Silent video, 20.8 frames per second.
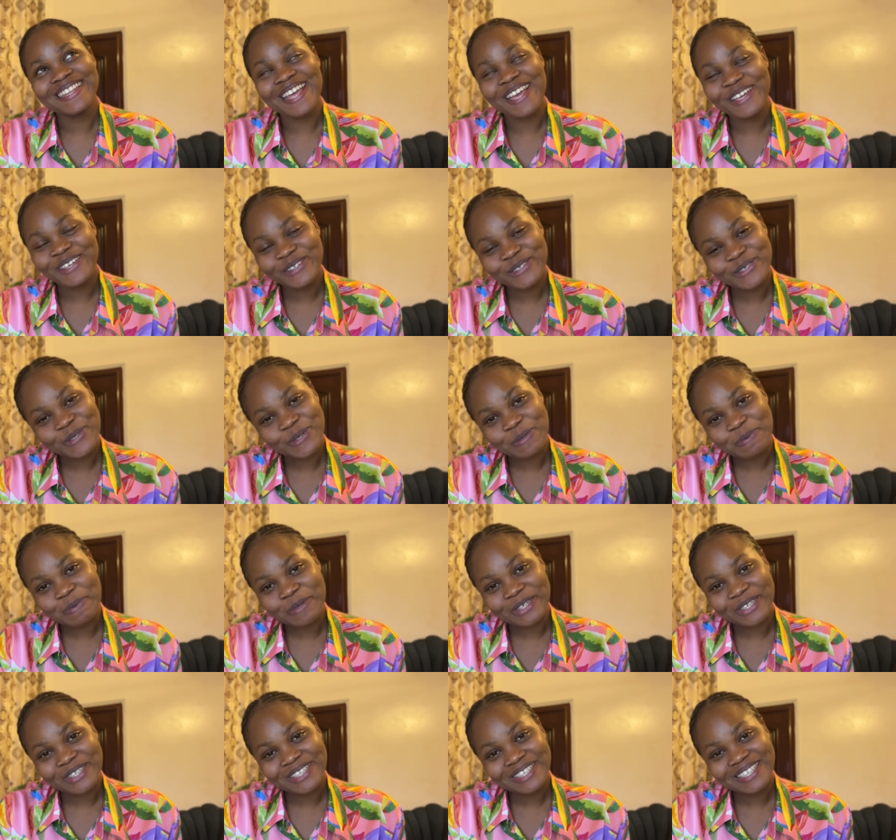thank you so
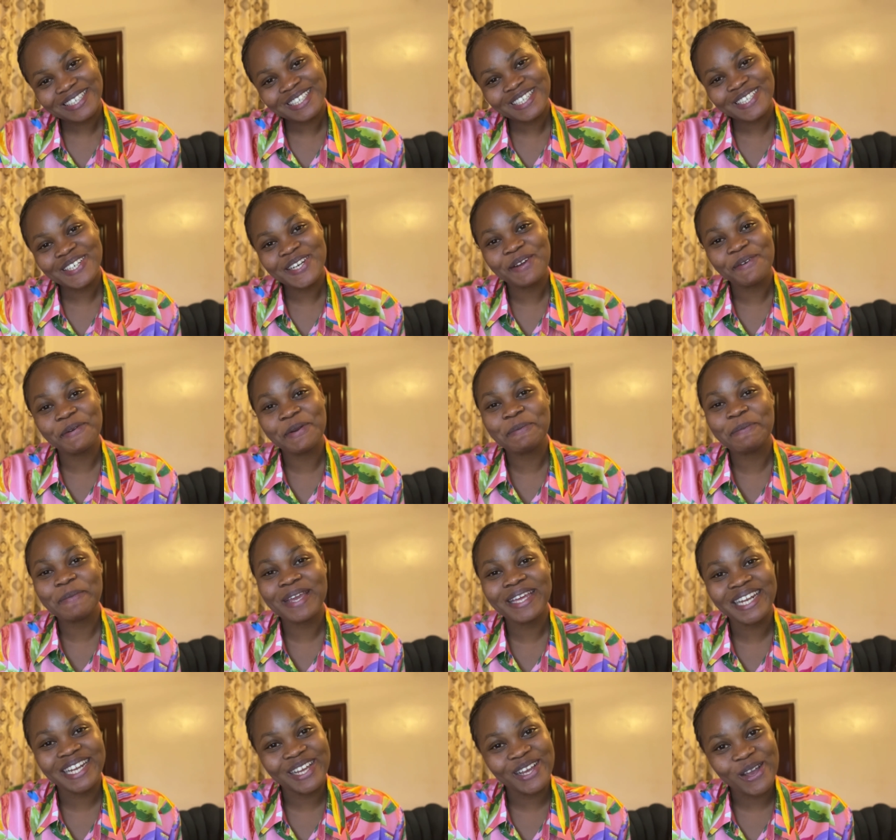much
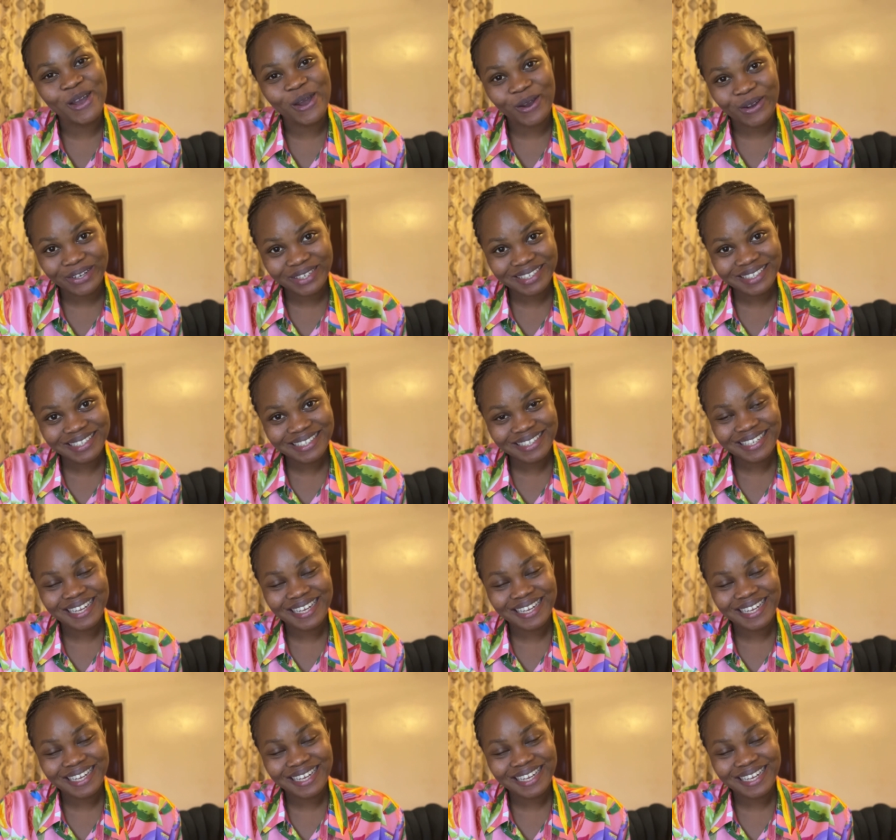remain in god